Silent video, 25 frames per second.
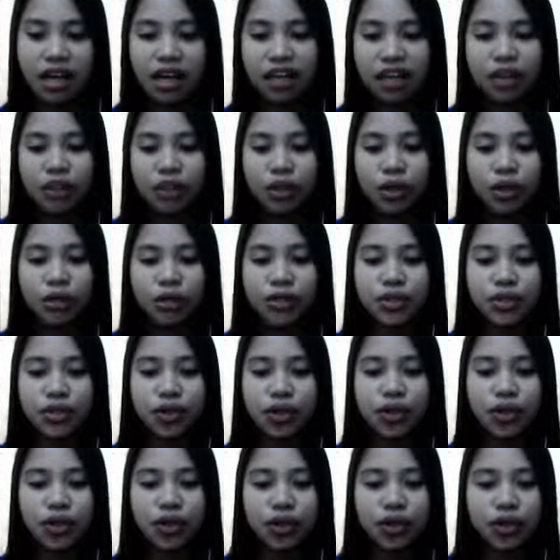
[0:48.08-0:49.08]
And
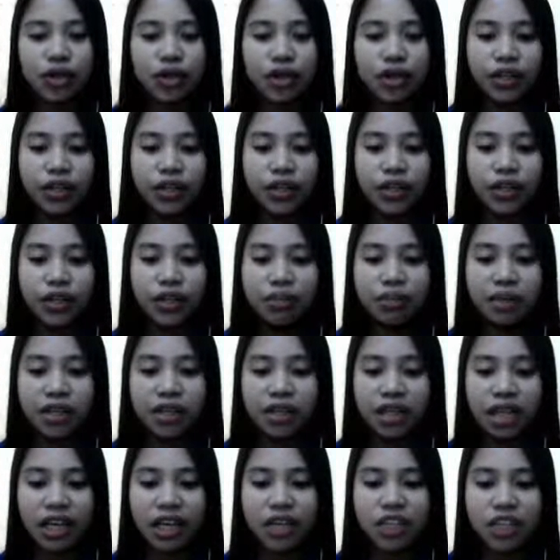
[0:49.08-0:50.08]
also,
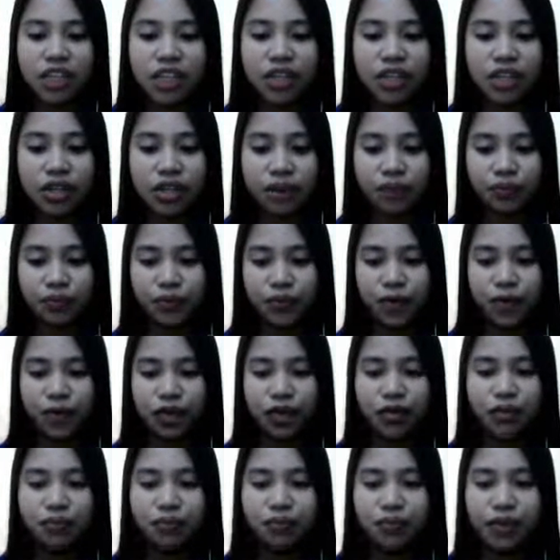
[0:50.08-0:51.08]
documentation software
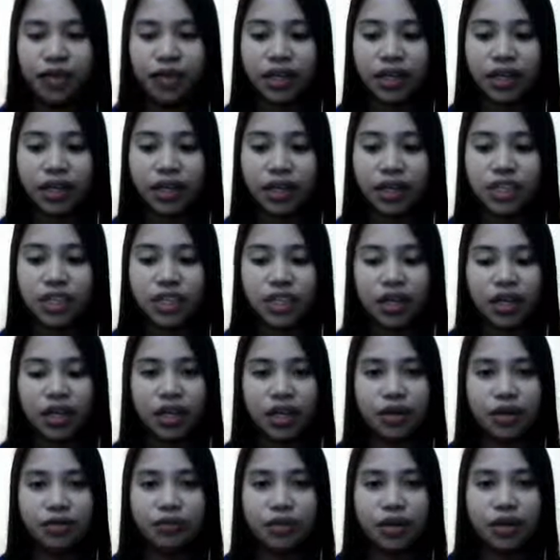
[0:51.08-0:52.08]
configuration
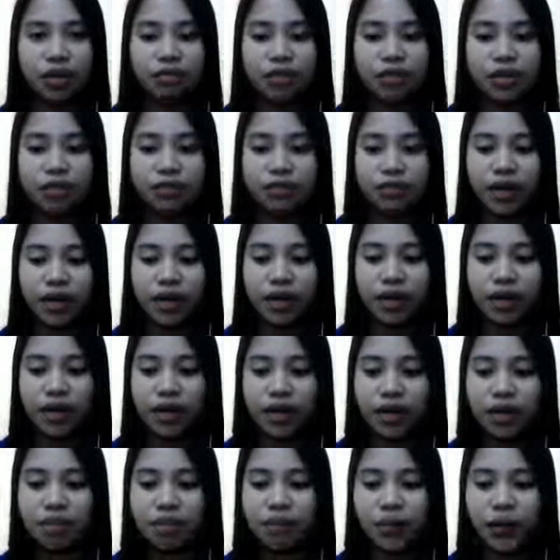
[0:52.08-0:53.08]
and form is
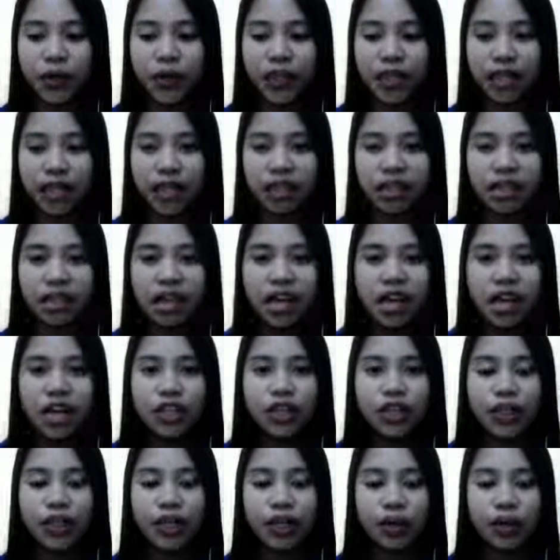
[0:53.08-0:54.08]
very important
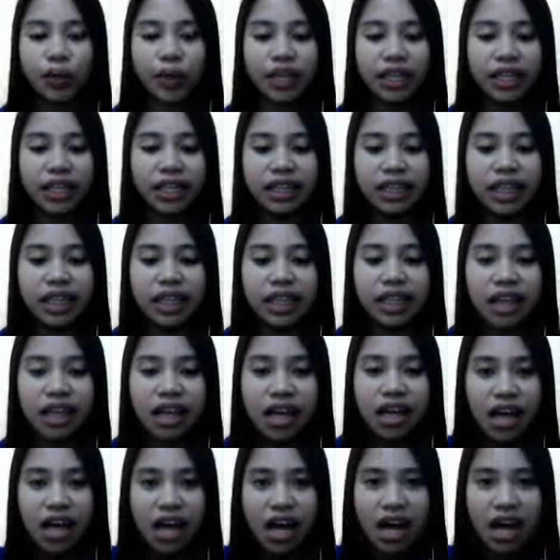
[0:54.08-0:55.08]
to the quality.
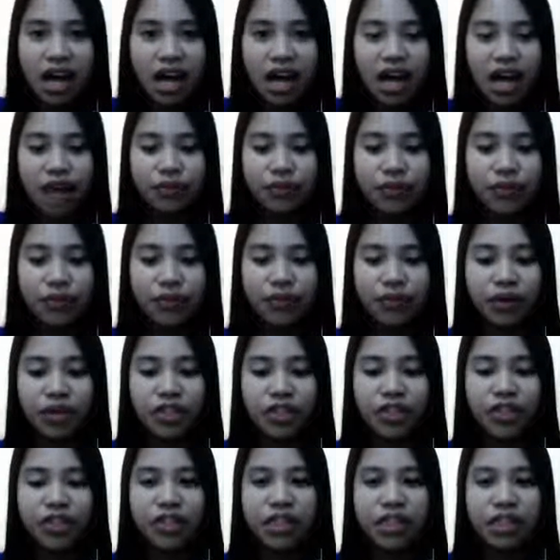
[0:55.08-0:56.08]
After
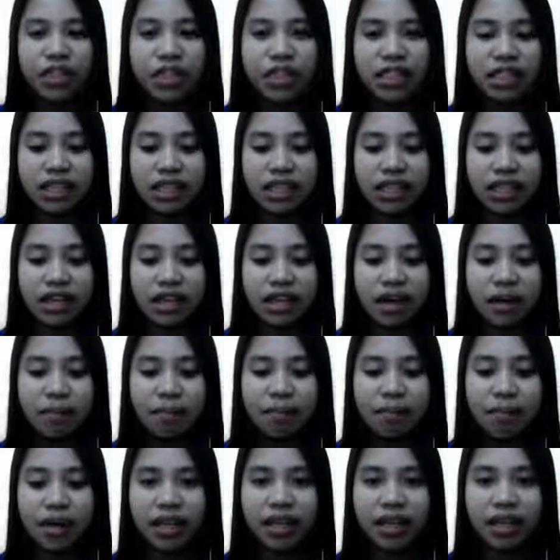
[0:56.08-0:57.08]
functionality,
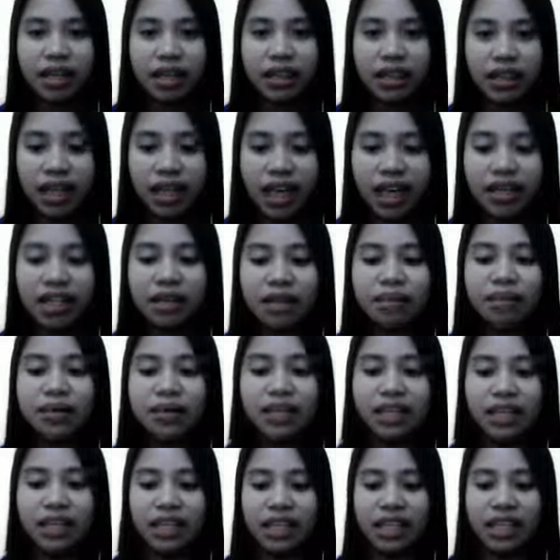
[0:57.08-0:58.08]

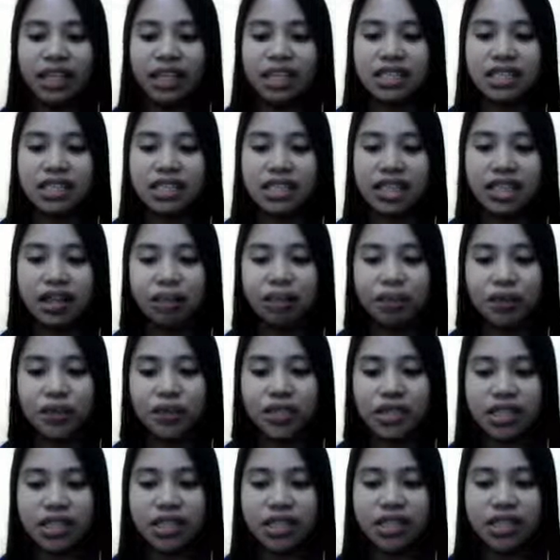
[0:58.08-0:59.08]
maintainability, see the
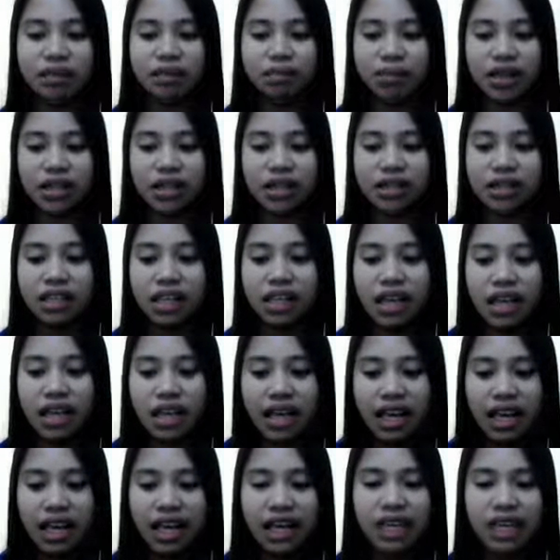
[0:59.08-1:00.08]
preceding myth.
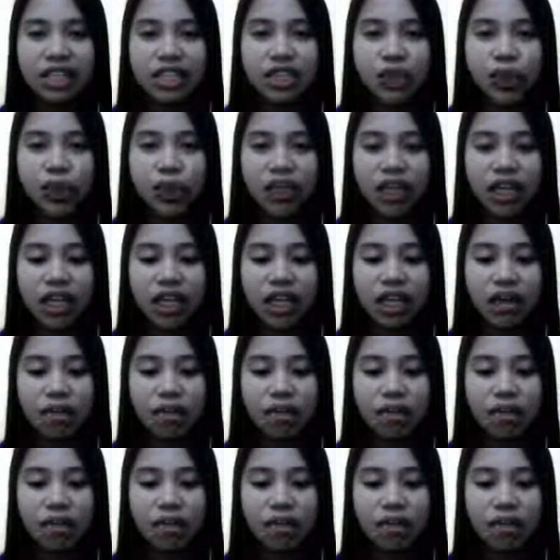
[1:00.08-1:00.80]
It is critical